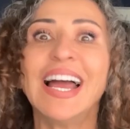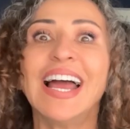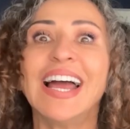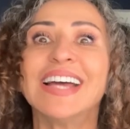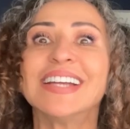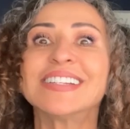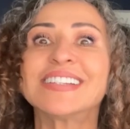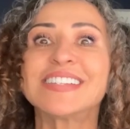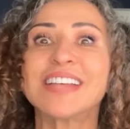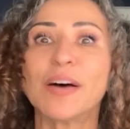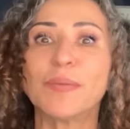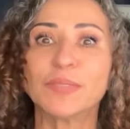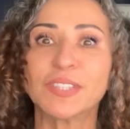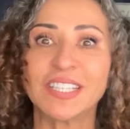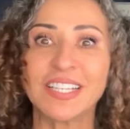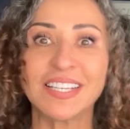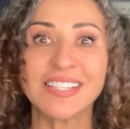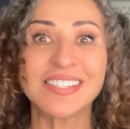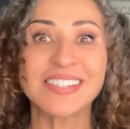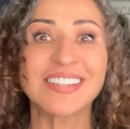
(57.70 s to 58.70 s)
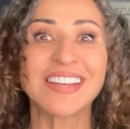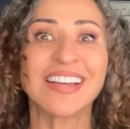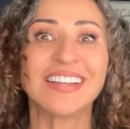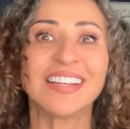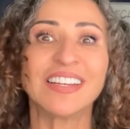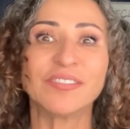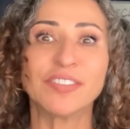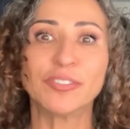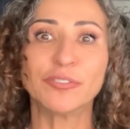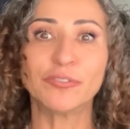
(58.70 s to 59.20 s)
And some liens can
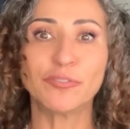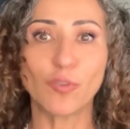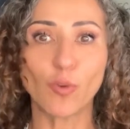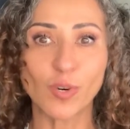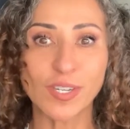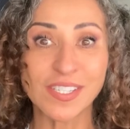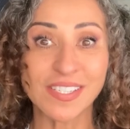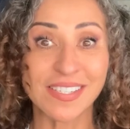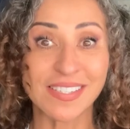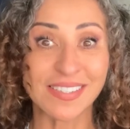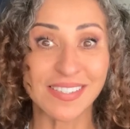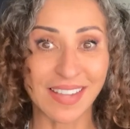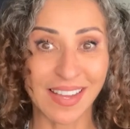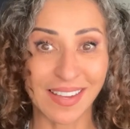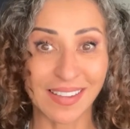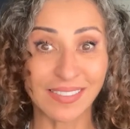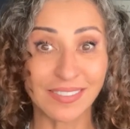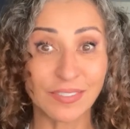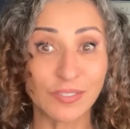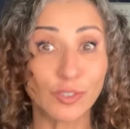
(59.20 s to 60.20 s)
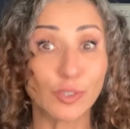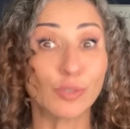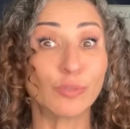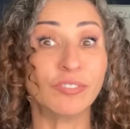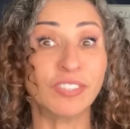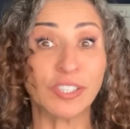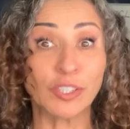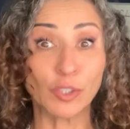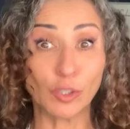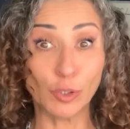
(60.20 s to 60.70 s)
even force a sale to
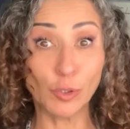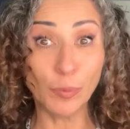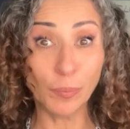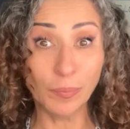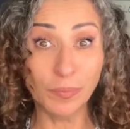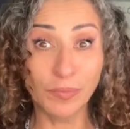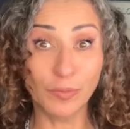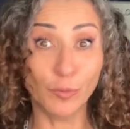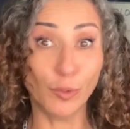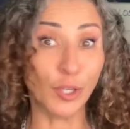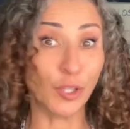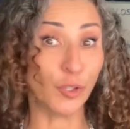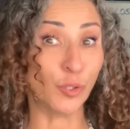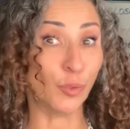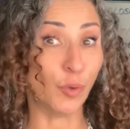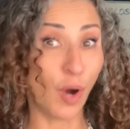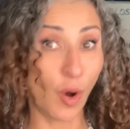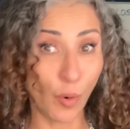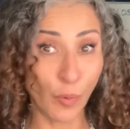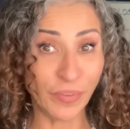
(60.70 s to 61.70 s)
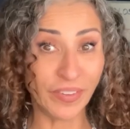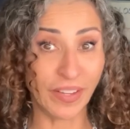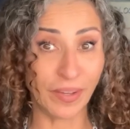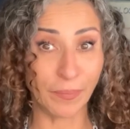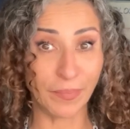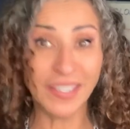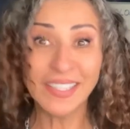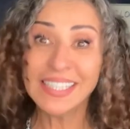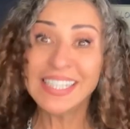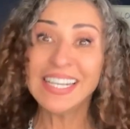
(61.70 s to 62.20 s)
recoup what you owe them.